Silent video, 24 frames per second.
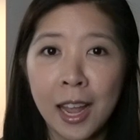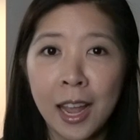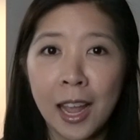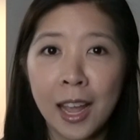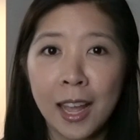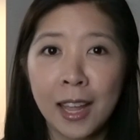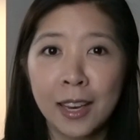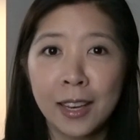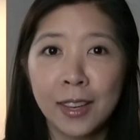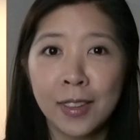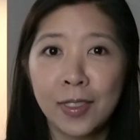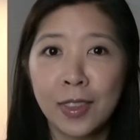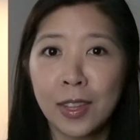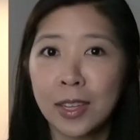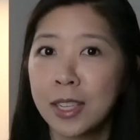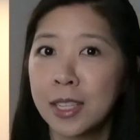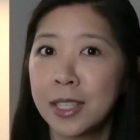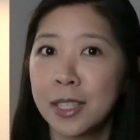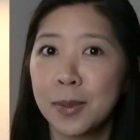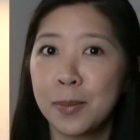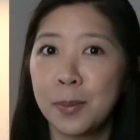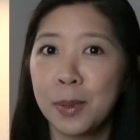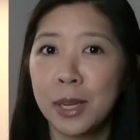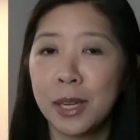And that
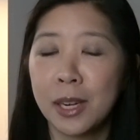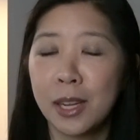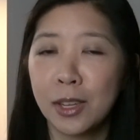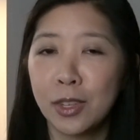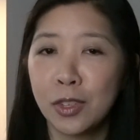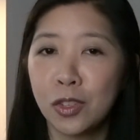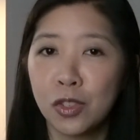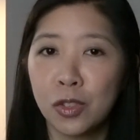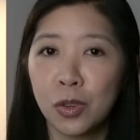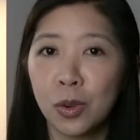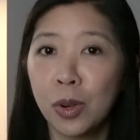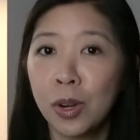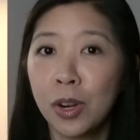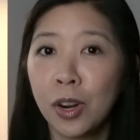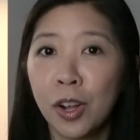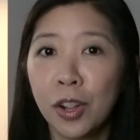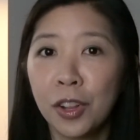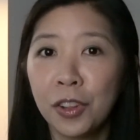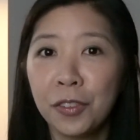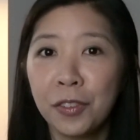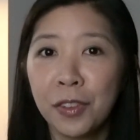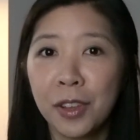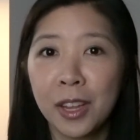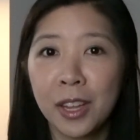doesn't mean I enjoyed
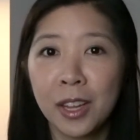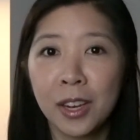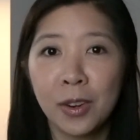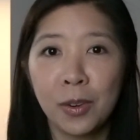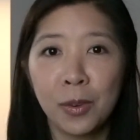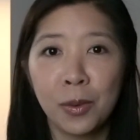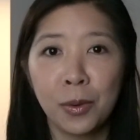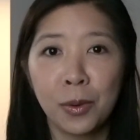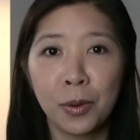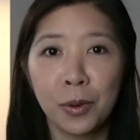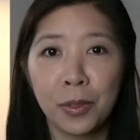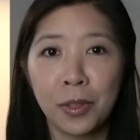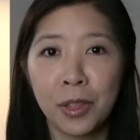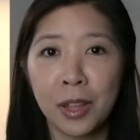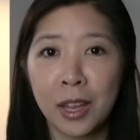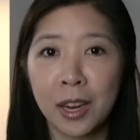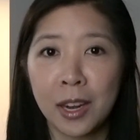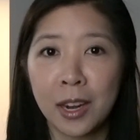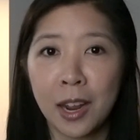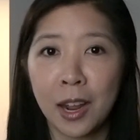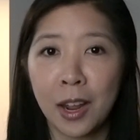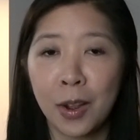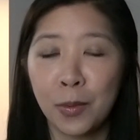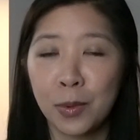all of it or
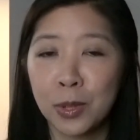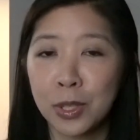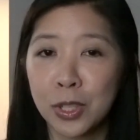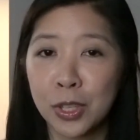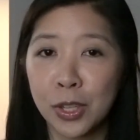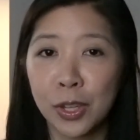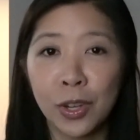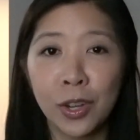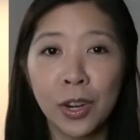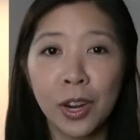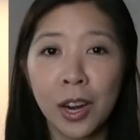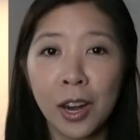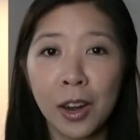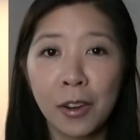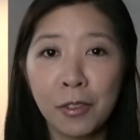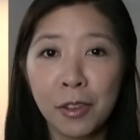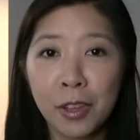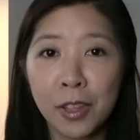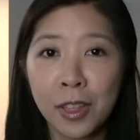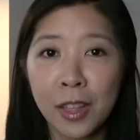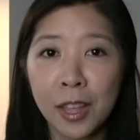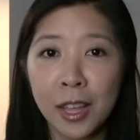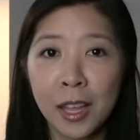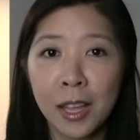that I was good at
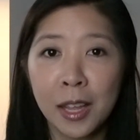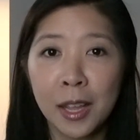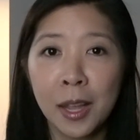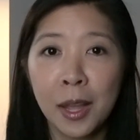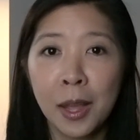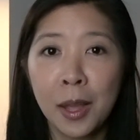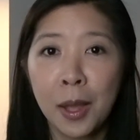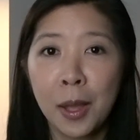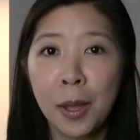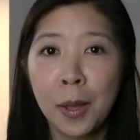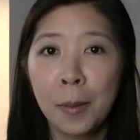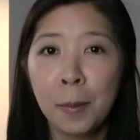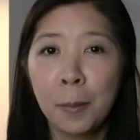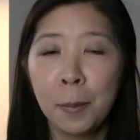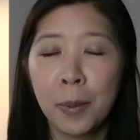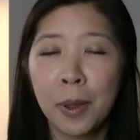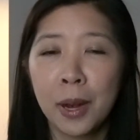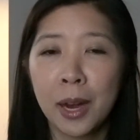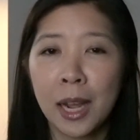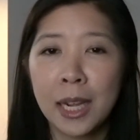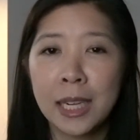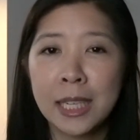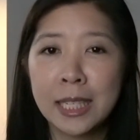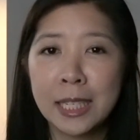everything,
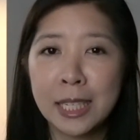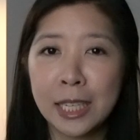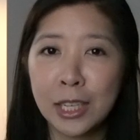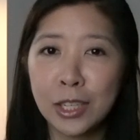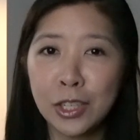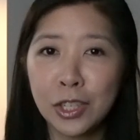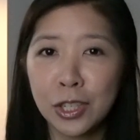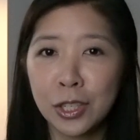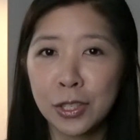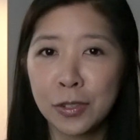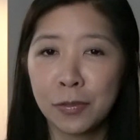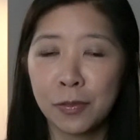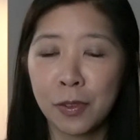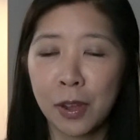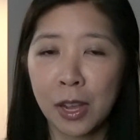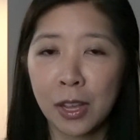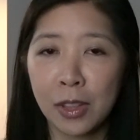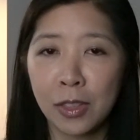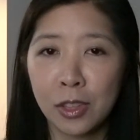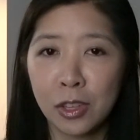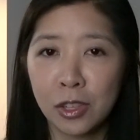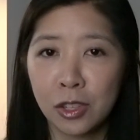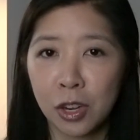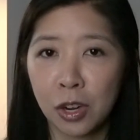but I did just
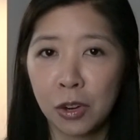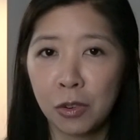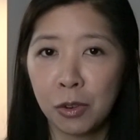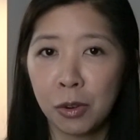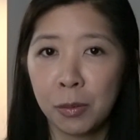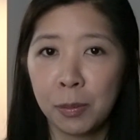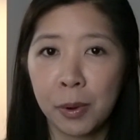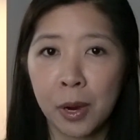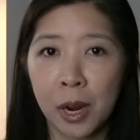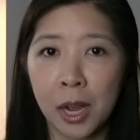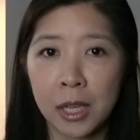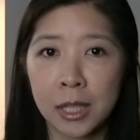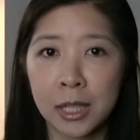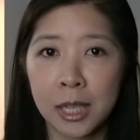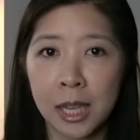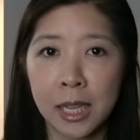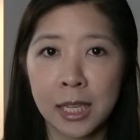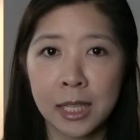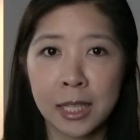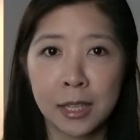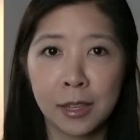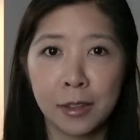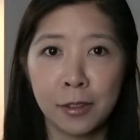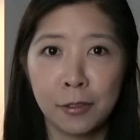find the general
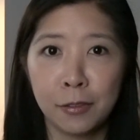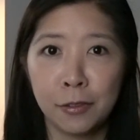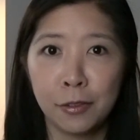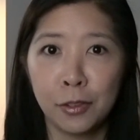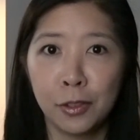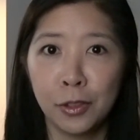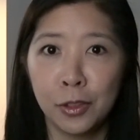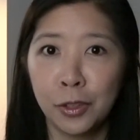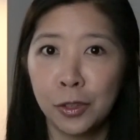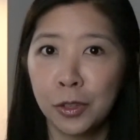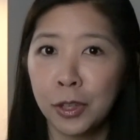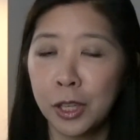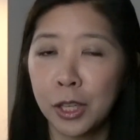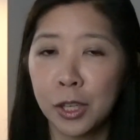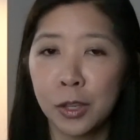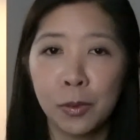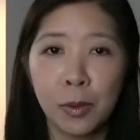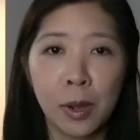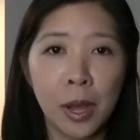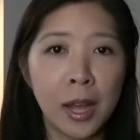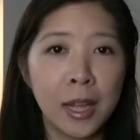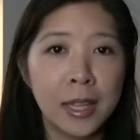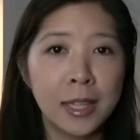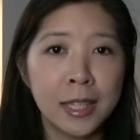process of learning new
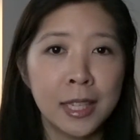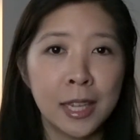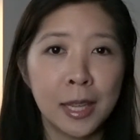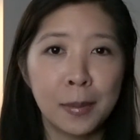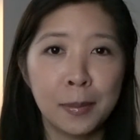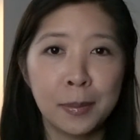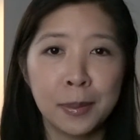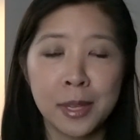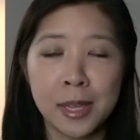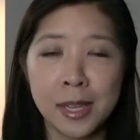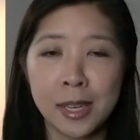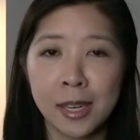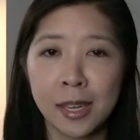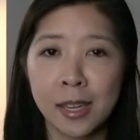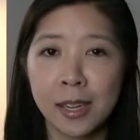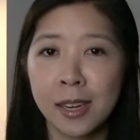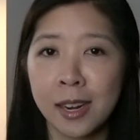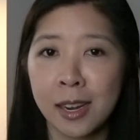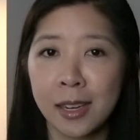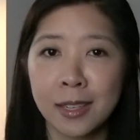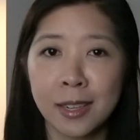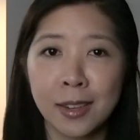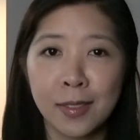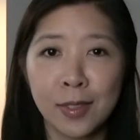concepts and
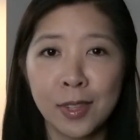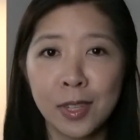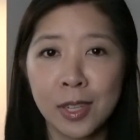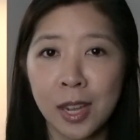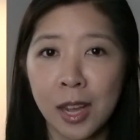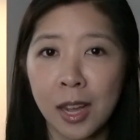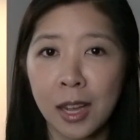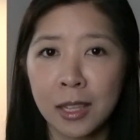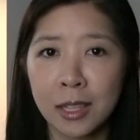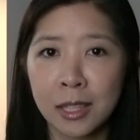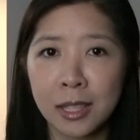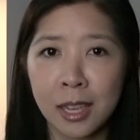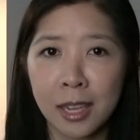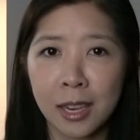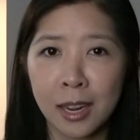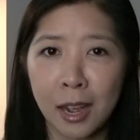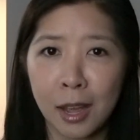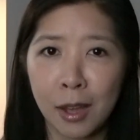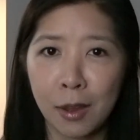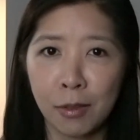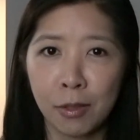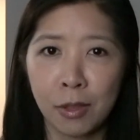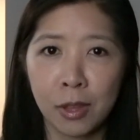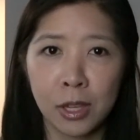connecting the dots on
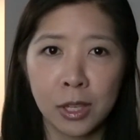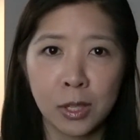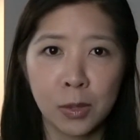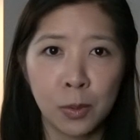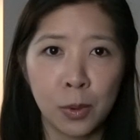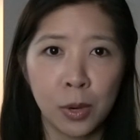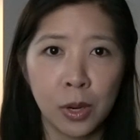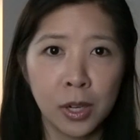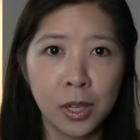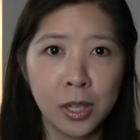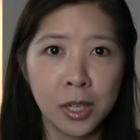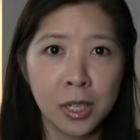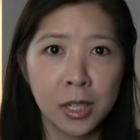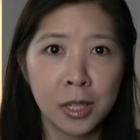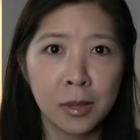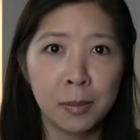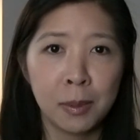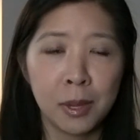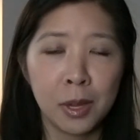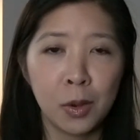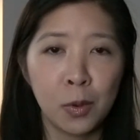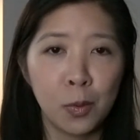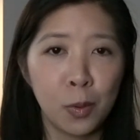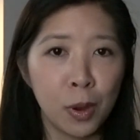how things worked to
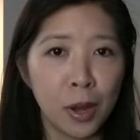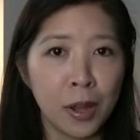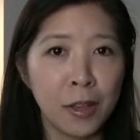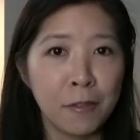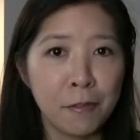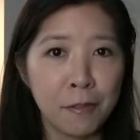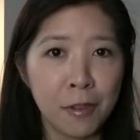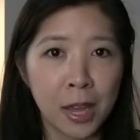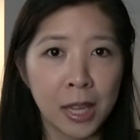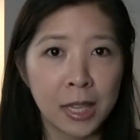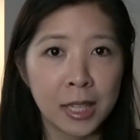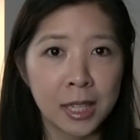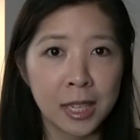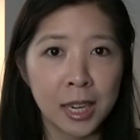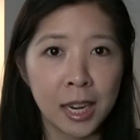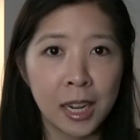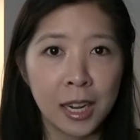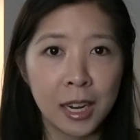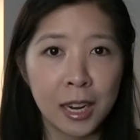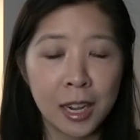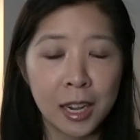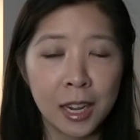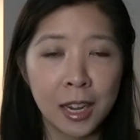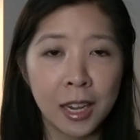be quite
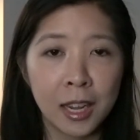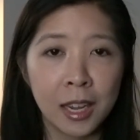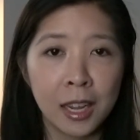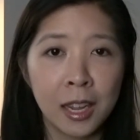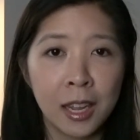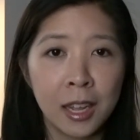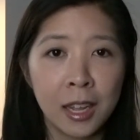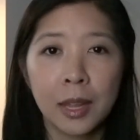fascinating.